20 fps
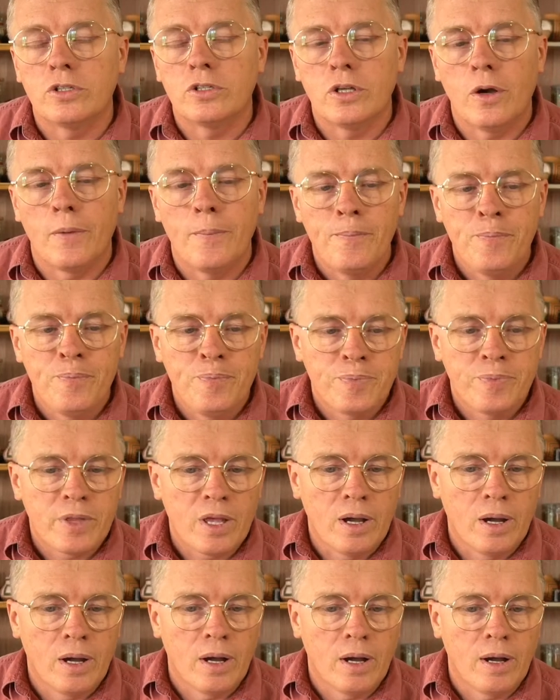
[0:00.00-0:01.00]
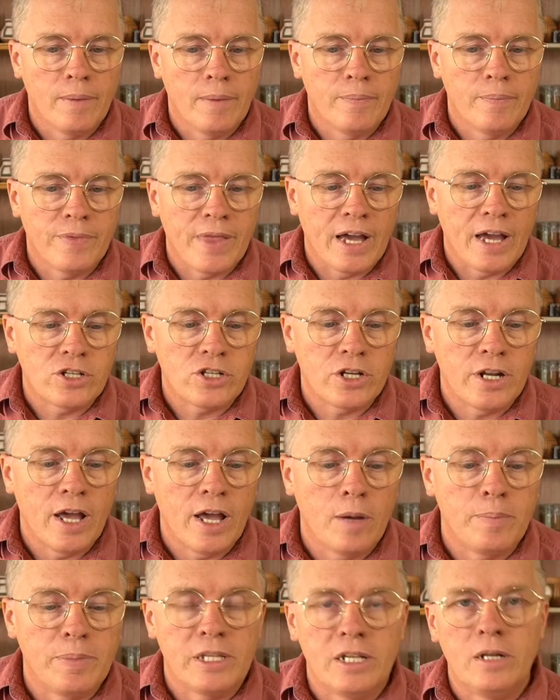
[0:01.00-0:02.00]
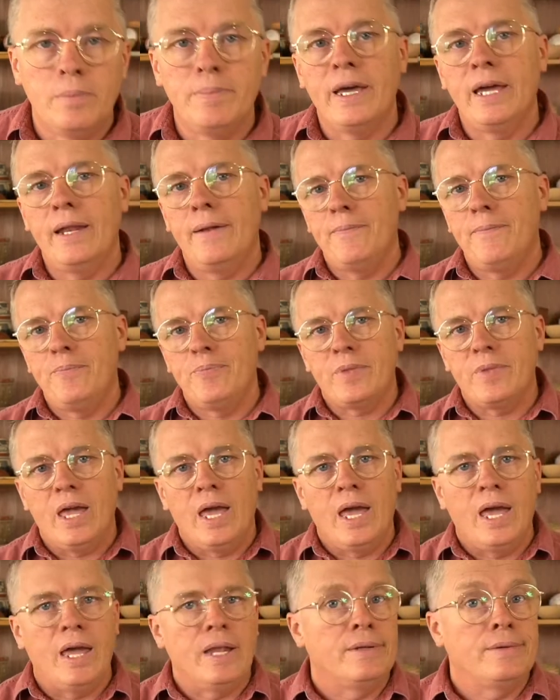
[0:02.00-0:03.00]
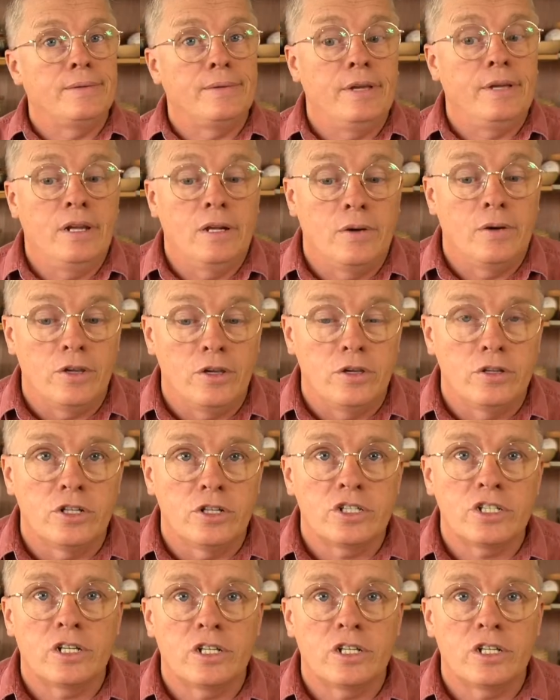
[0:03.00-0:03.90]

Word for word: So um, that should help a little bit. And, you know, you just,